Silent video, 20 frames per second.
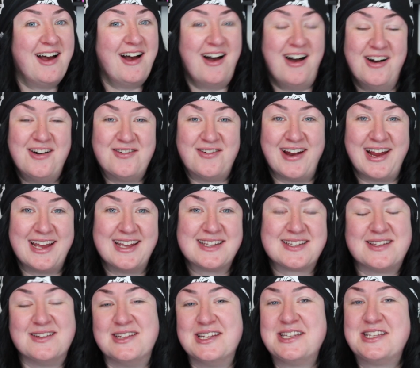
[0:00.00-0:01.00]
Alright,
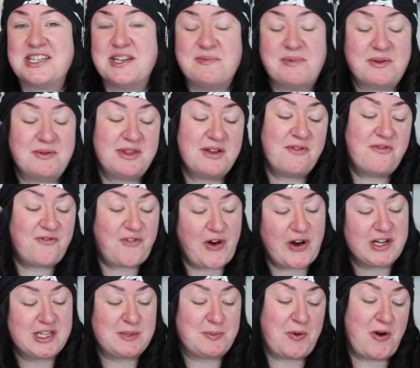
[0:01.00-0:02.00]
so let's jump in with our
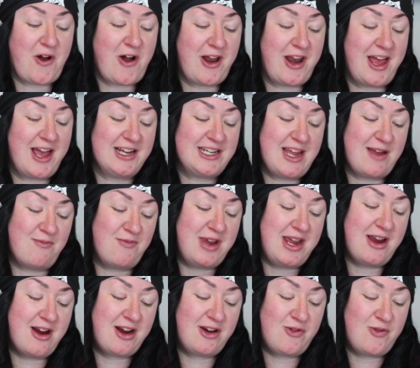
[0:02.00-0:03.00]
first product, and
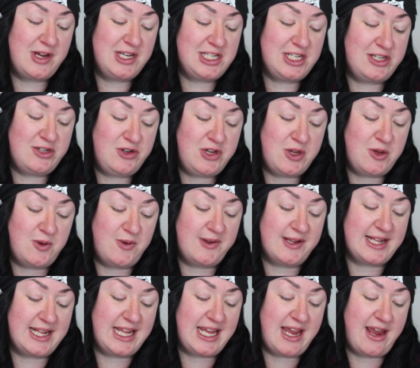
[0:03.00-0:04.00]
we are going to
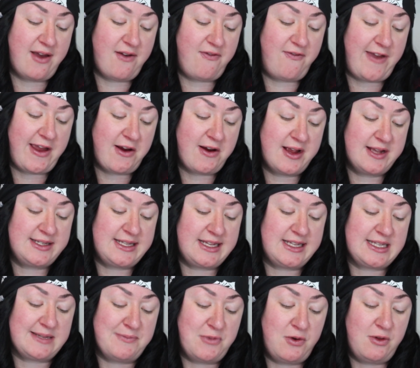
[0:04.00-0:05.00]
use the
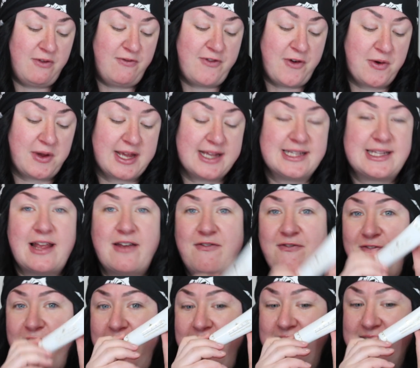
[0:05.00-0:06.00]
Farah's Smooth Focus
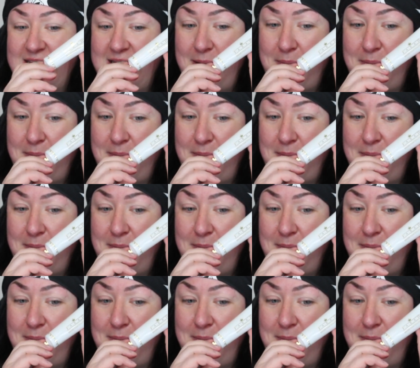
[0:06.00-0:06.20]
Face